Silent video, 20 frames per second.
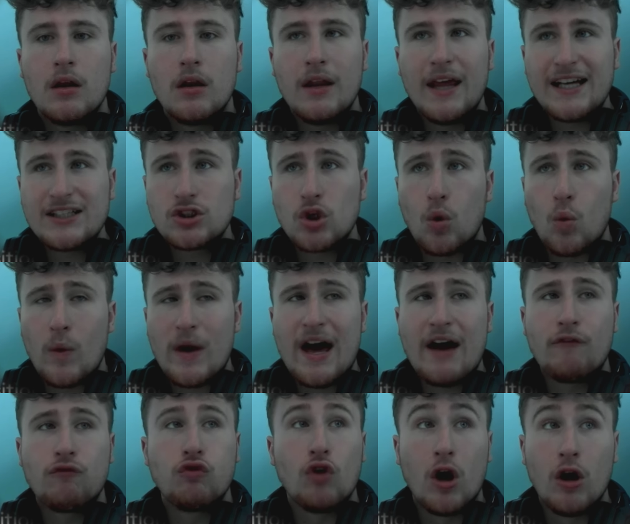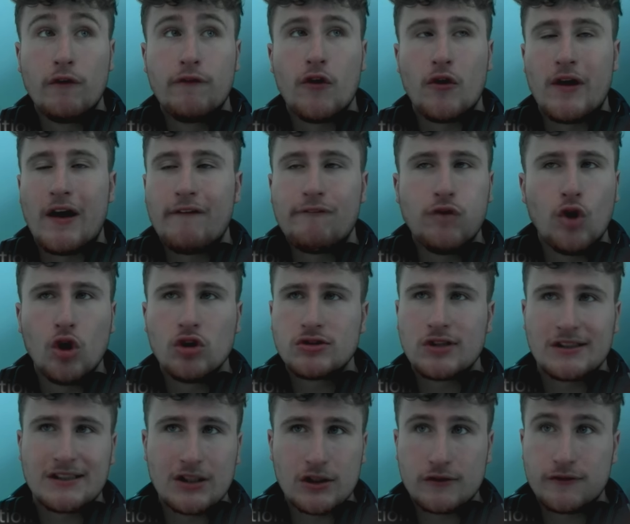Next up, we have Rolfö. Now,
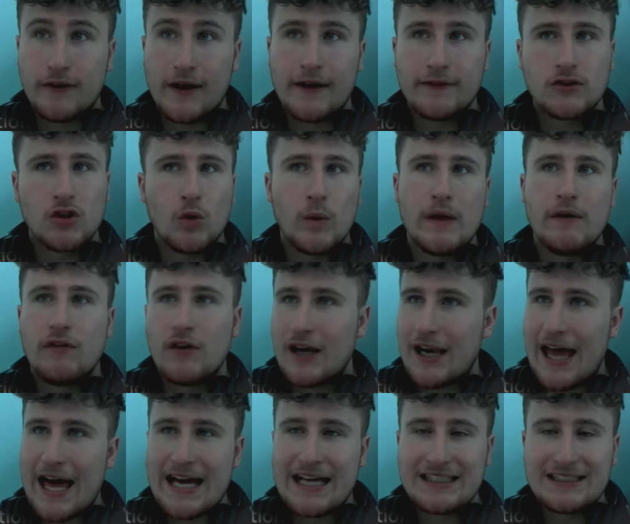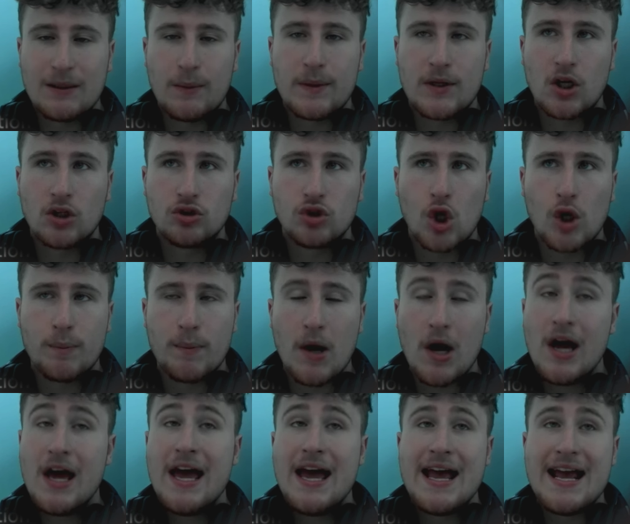4-star skills, 5-star weave, but like I said with
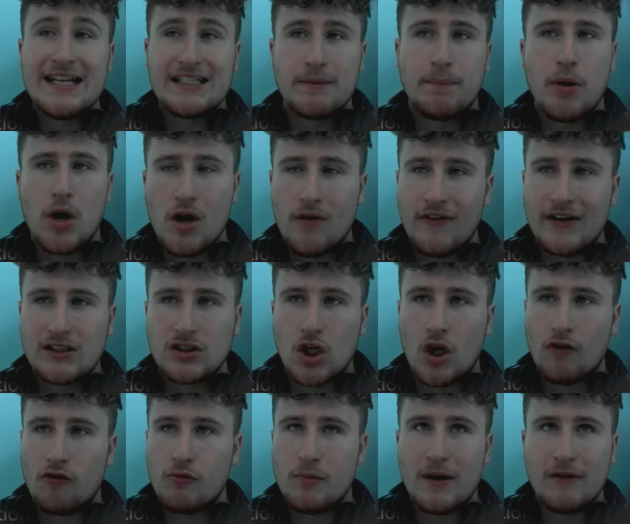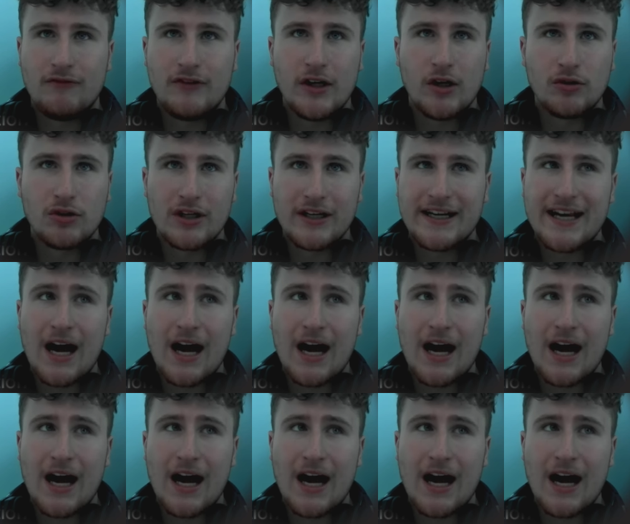Kondogbia, is a perfect start for a midfielder.